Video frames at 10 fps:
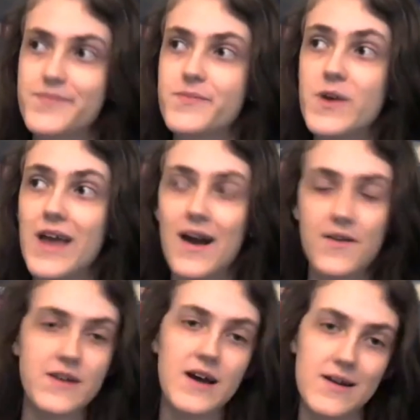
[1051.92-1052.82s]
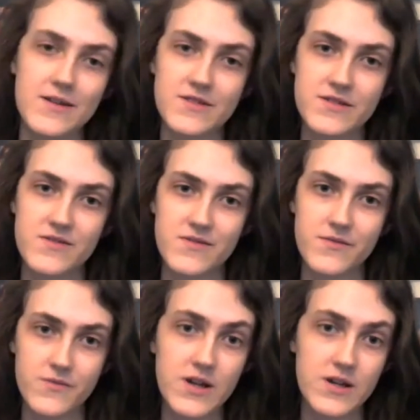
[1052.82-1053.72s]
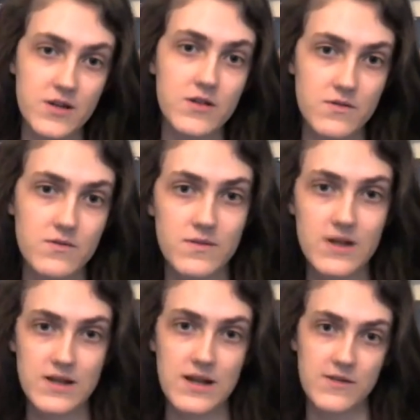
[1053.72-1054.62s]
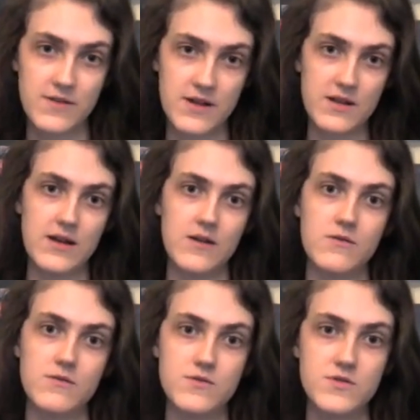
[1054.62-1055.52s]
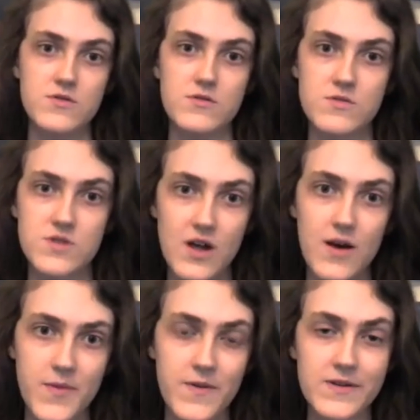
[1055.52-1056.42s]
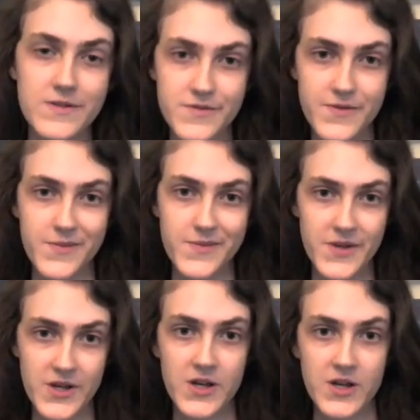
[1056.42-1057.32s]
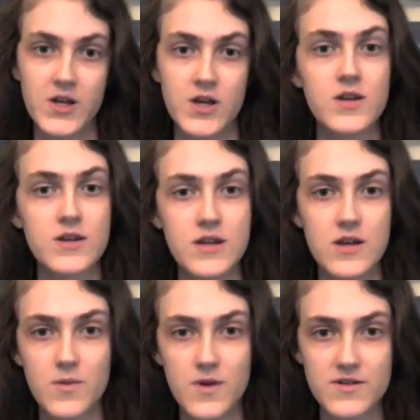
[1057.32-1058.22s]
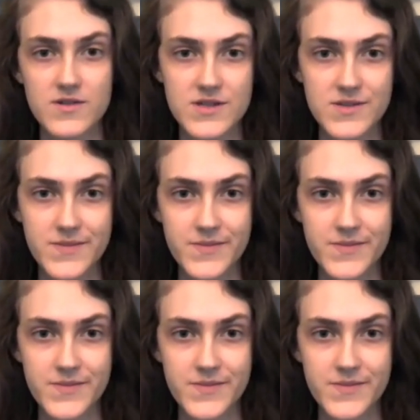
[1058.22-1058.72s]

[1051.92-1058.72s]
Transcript: we have to act right now to stop things from getting worse.